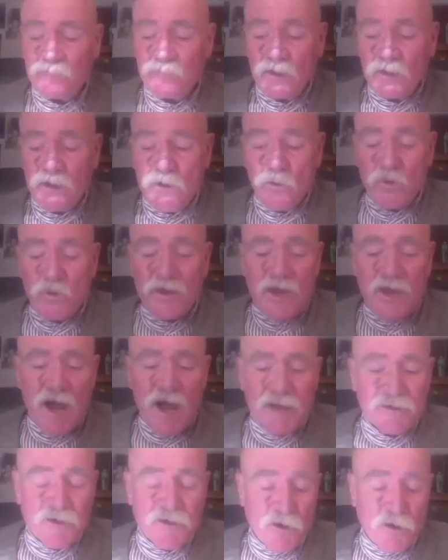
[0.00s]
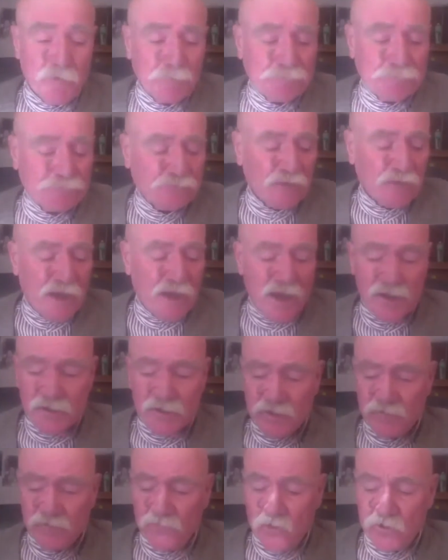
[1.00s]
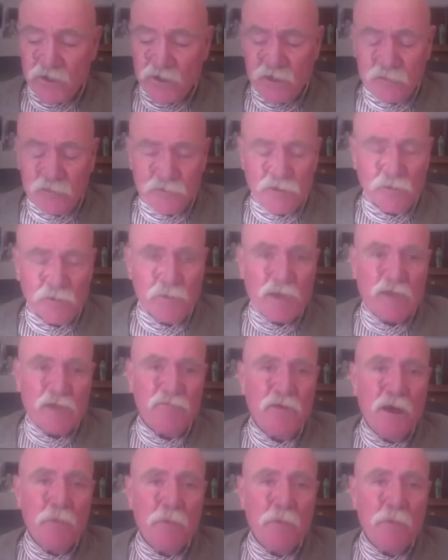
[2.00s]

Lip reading: We got there, and evoking a little bit of